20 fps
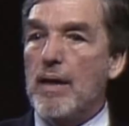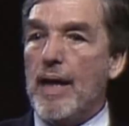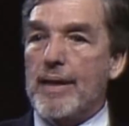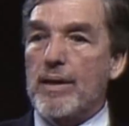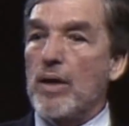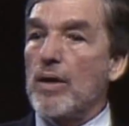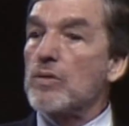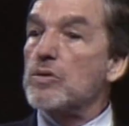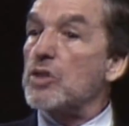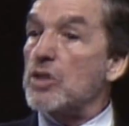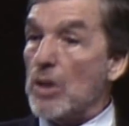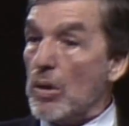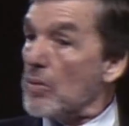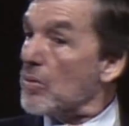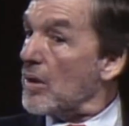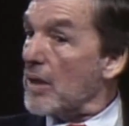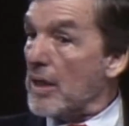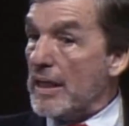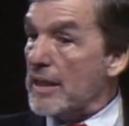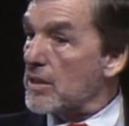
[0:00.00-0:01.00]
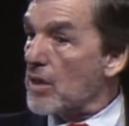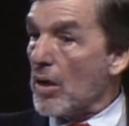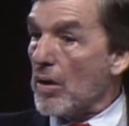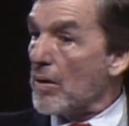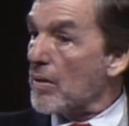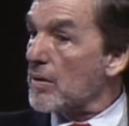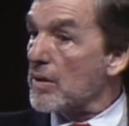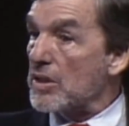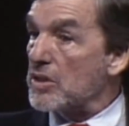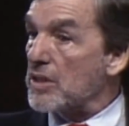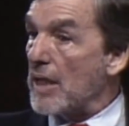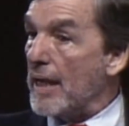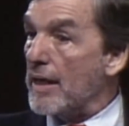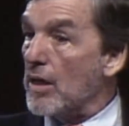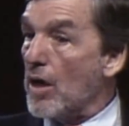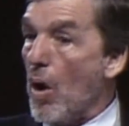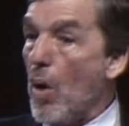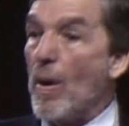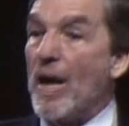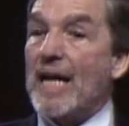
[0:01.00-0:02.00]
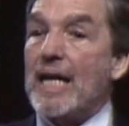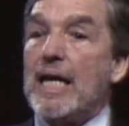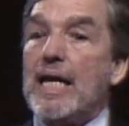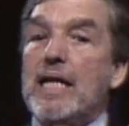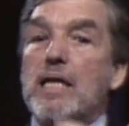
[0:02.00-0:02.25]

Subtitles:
And little children need to learn to say no and